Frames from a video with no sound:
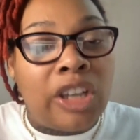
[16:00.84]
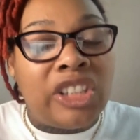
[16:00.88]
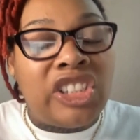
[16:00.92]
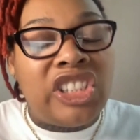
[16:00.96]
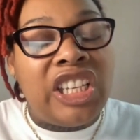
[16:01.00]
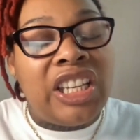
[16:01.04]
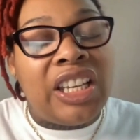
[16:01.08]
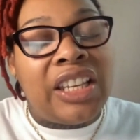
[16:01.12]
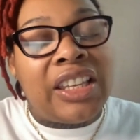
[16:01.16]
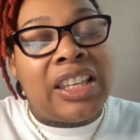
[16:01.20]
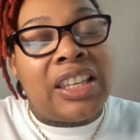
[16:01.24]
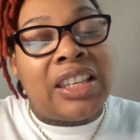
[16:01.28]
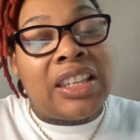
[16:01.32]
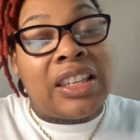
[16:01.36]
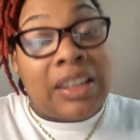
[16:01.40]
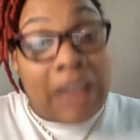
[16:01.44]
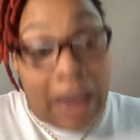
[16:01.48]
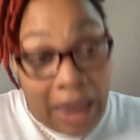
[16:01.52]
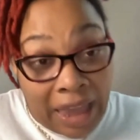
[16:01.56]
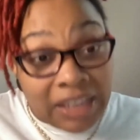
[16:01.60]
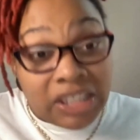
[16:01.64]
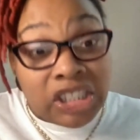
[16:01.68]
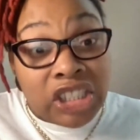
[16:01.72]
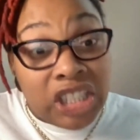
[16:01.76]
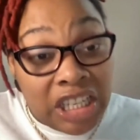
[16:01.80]
as
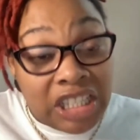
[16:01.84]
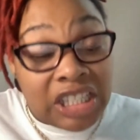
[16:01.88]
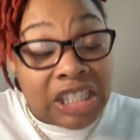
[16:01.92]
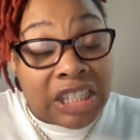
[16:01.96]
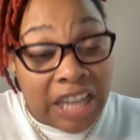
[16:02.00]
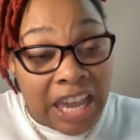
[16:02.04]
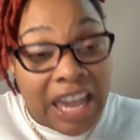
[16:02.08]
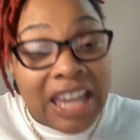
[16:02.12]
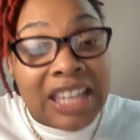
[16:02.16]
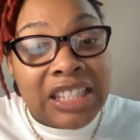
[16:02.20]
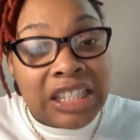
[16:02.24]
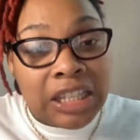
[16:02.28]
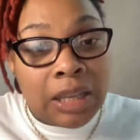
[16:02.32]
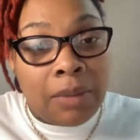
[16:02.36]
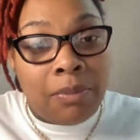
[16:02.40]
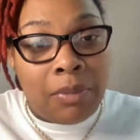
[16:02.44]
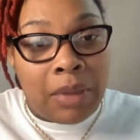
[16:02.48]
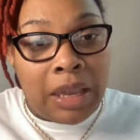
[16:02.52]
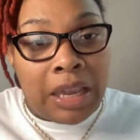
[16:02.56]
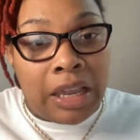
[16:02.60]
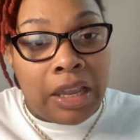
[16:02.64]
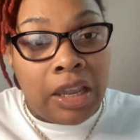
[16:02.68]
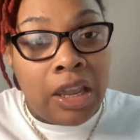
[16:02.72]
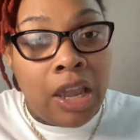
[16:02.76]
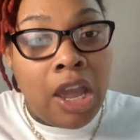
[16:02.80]
she's kissing
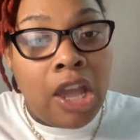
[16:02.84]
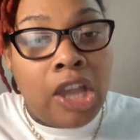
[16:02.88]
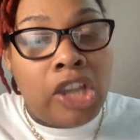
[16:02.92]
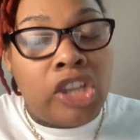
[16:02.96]
me,